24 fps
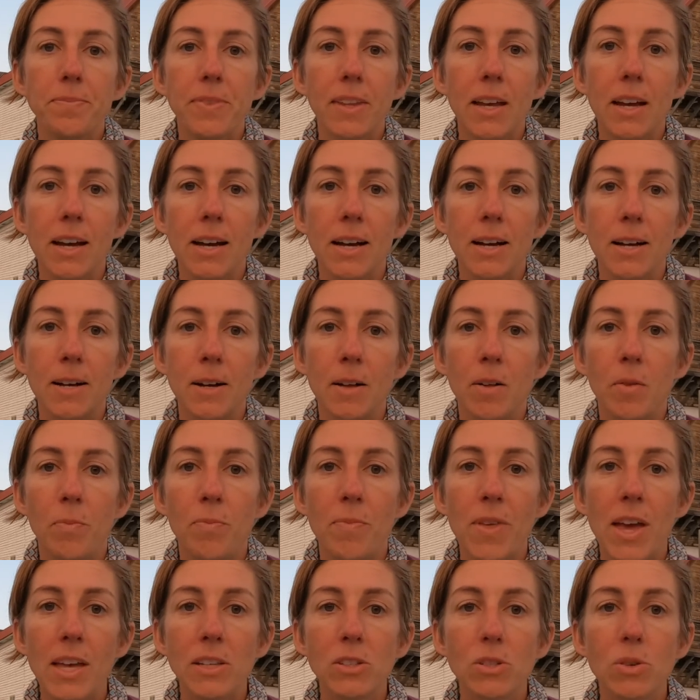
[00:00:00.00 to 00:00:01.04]

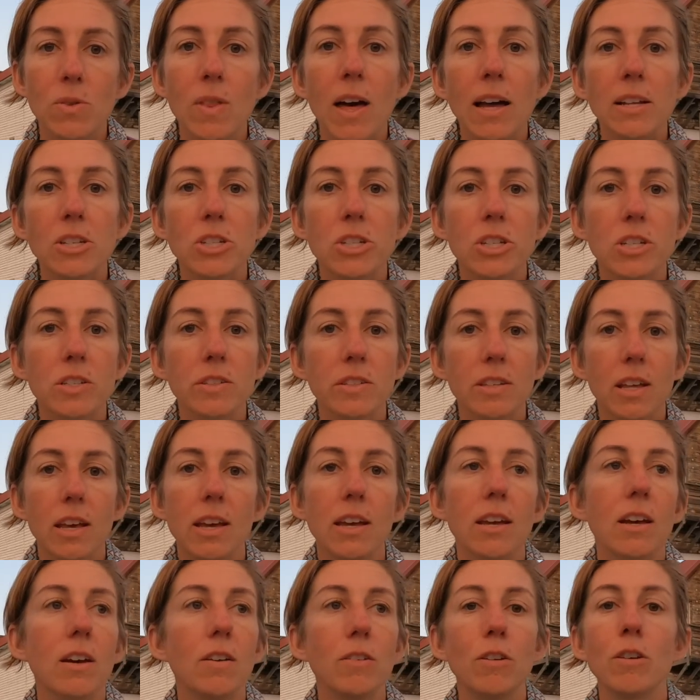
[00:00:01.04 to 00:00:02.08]
And so that's just
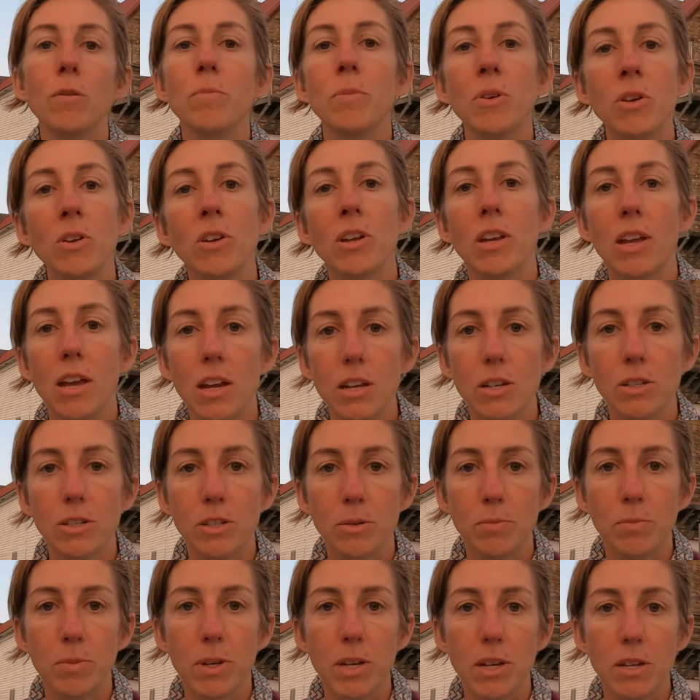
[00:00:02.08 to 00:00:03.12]
like a
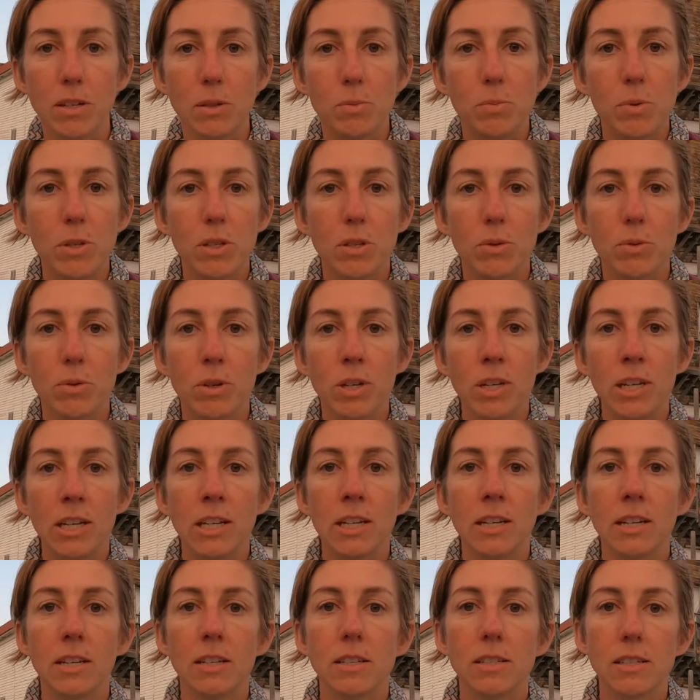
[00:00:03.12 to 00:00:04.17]
communication piece
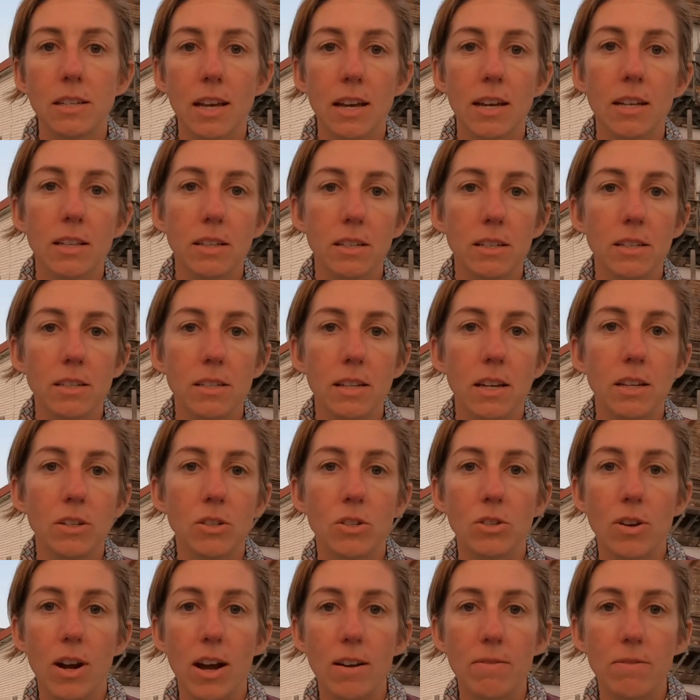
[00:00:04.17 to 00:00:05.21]
between cyclists and
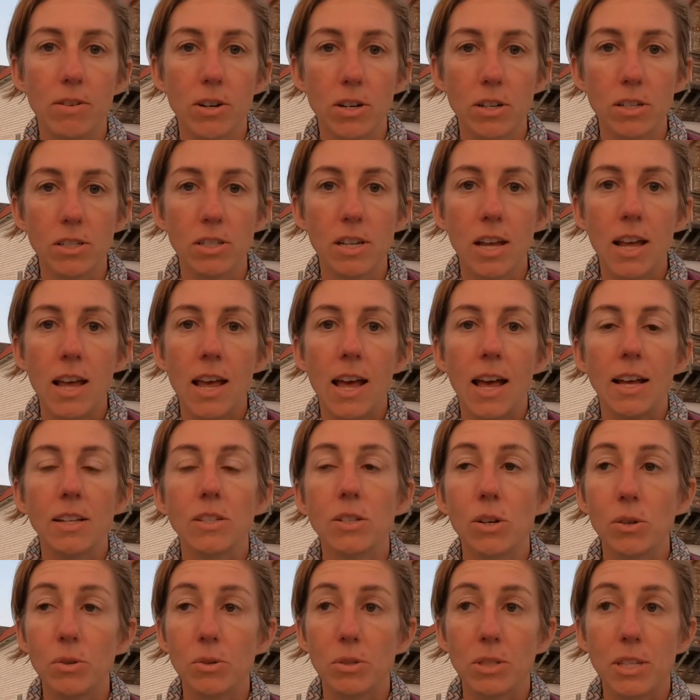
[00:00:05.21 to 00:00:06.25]
drivers.
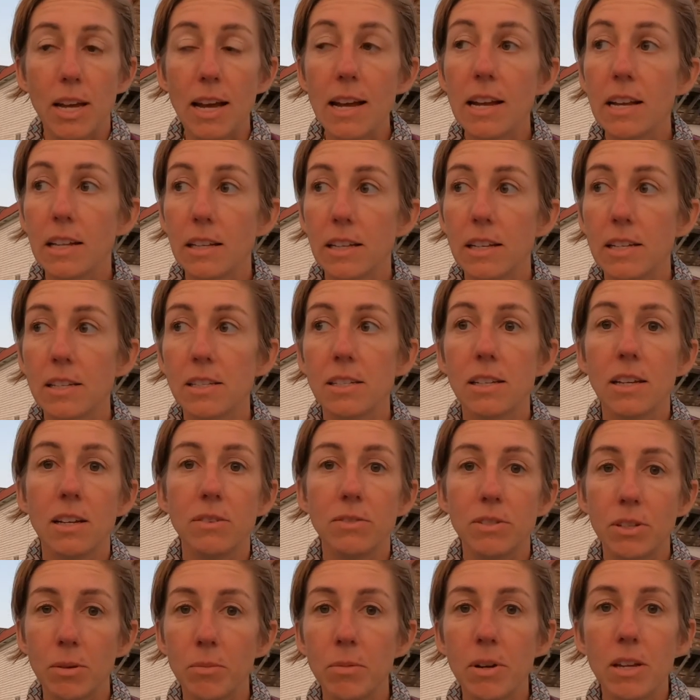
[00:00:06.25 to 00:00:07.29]
So cyclists, if
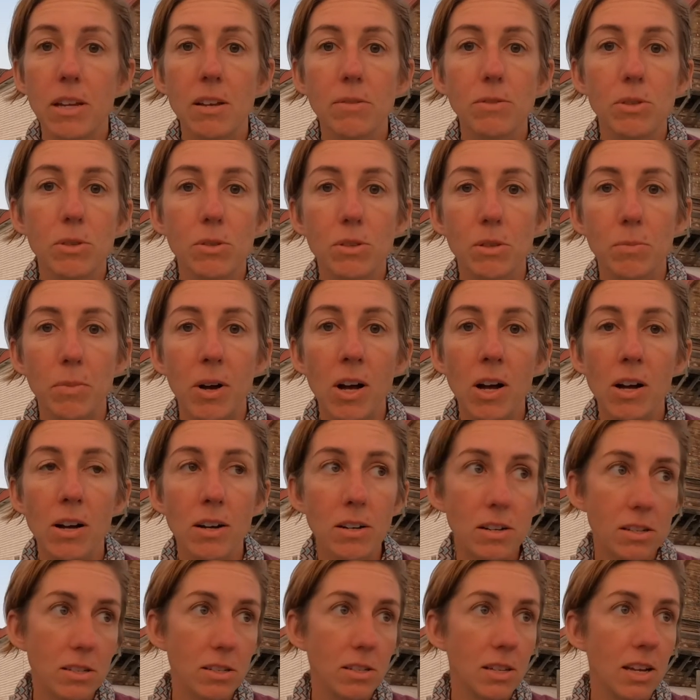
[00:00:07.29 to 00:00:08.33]
somebody gives you some
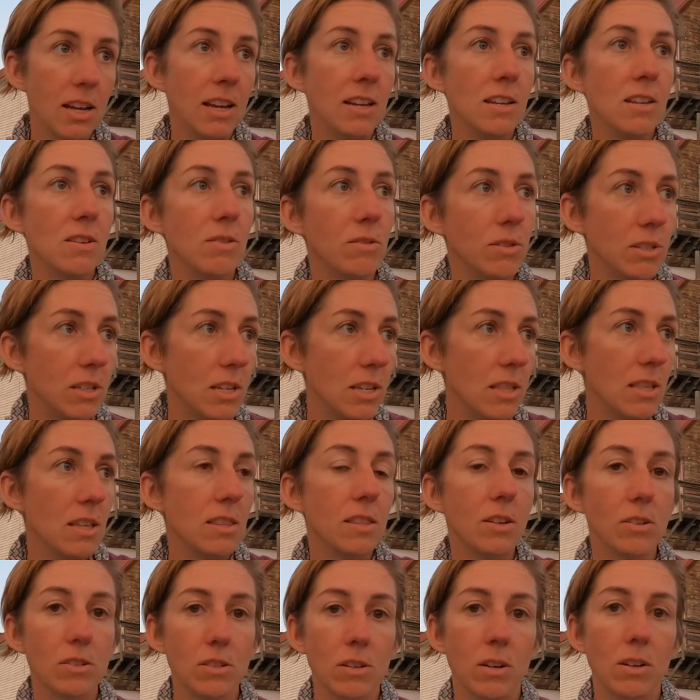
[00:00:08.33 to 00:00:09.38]
honks and you see that
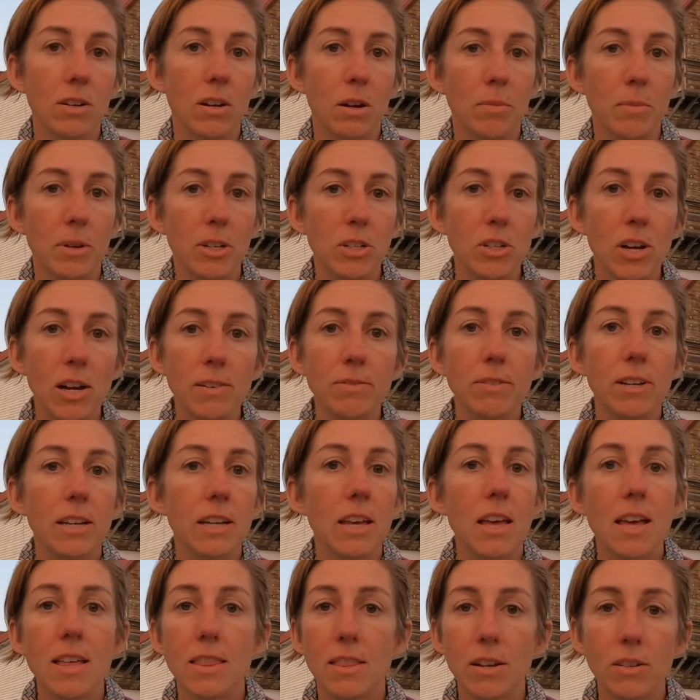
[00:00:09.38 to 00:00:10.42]
there's oncoming traffic,
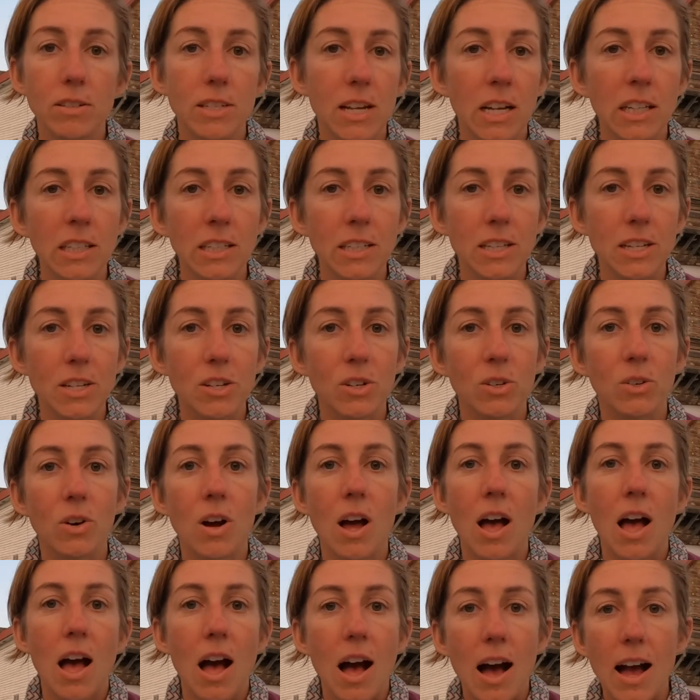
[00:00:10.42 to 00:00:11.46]
they're telling you,
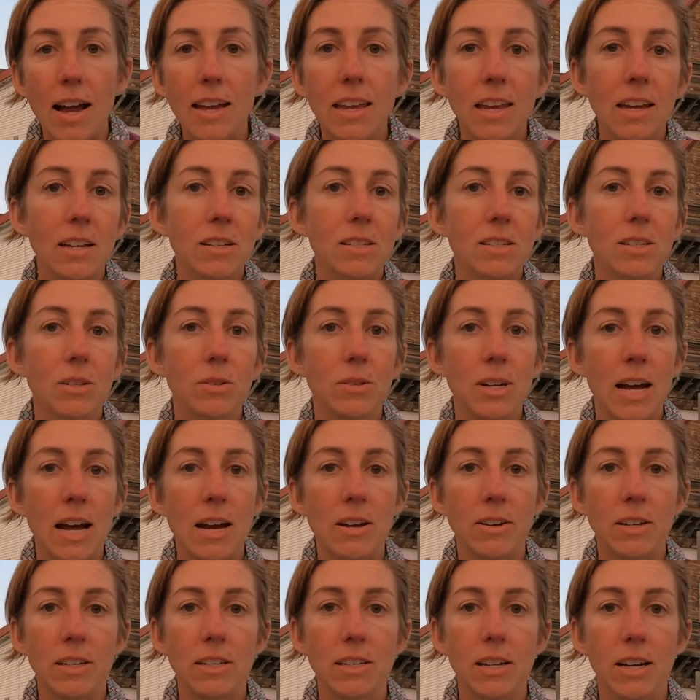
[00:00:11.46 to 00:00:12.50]
I can't slow
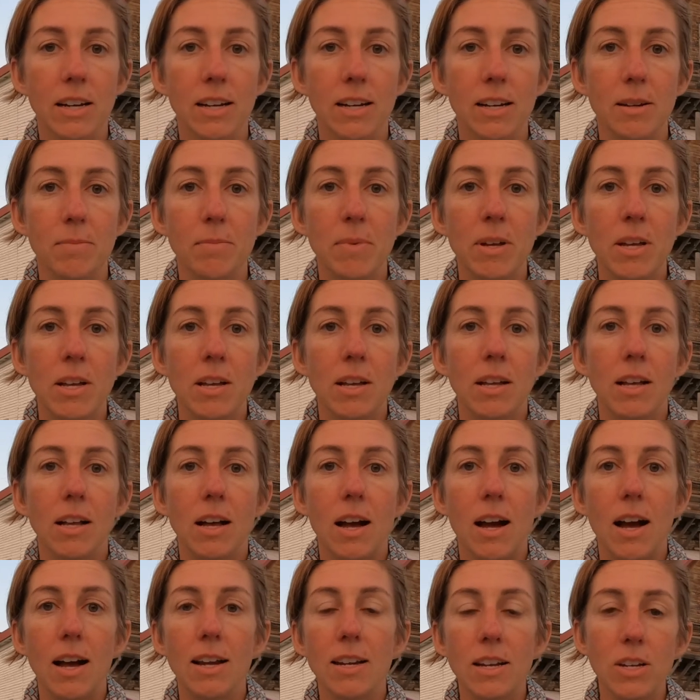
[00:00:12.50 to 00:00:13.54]
down in time.
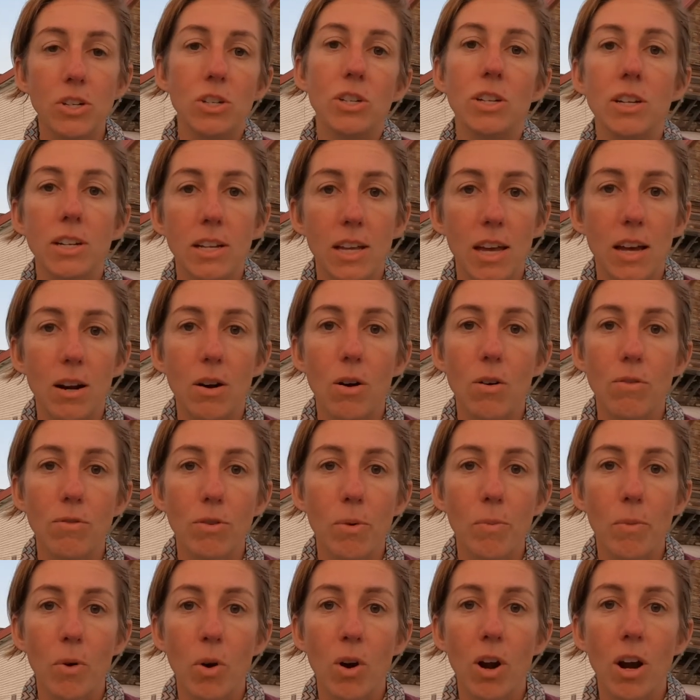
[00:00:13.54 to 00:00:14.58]
I need you to get over
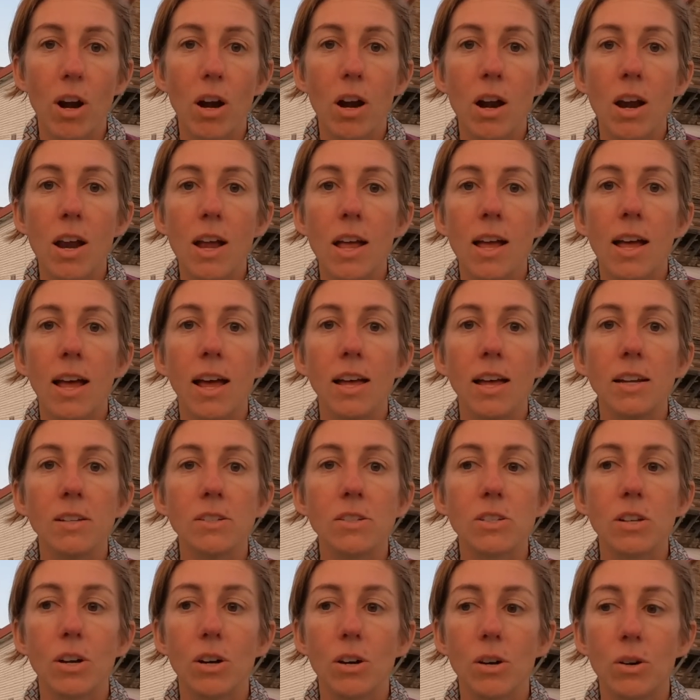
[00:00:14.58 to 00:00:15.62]
more. And
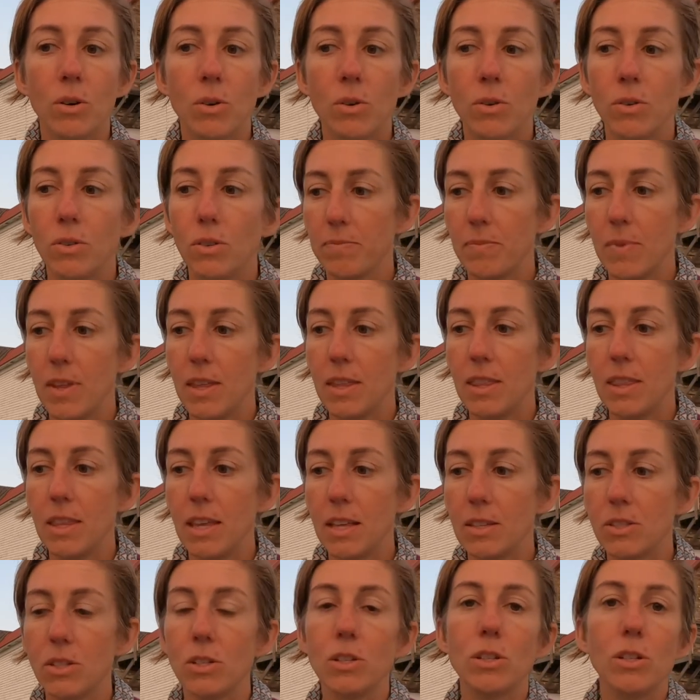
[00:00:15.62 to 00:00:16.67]
so
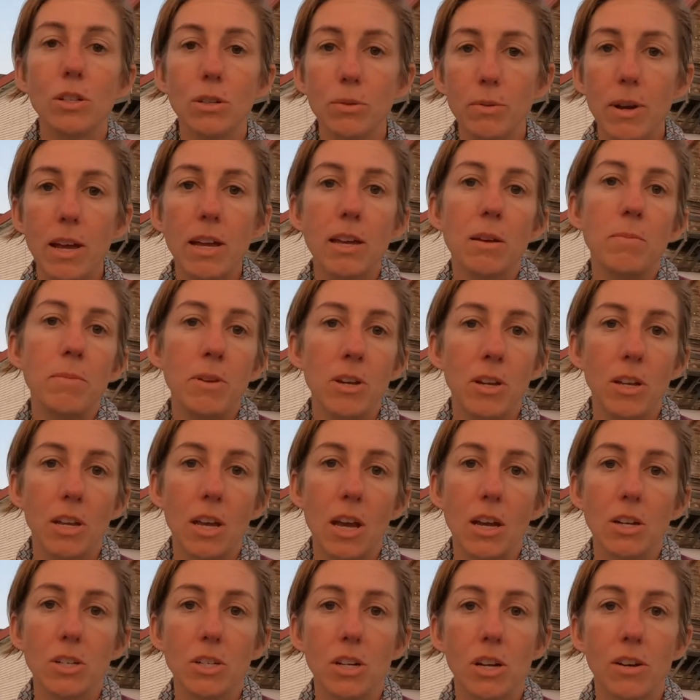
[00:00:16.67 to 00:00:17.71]
it's a two-way
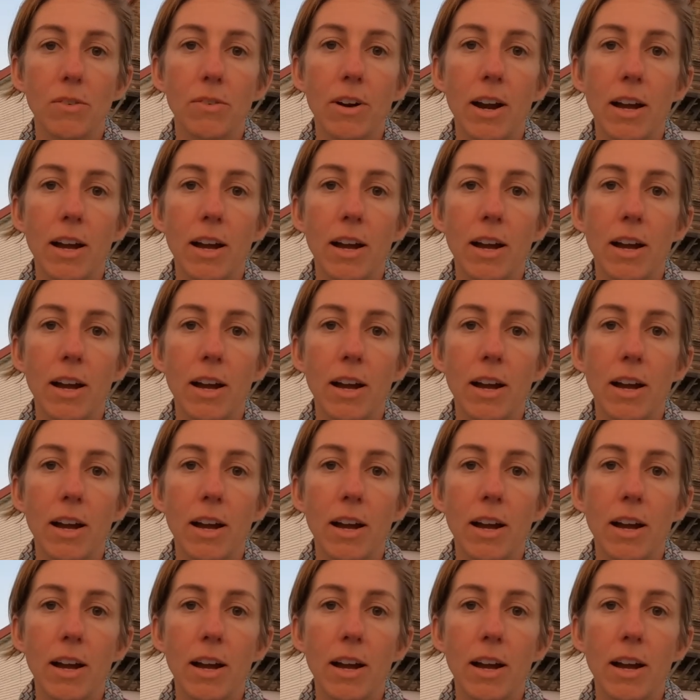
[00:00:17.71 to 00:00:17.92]
communication, right?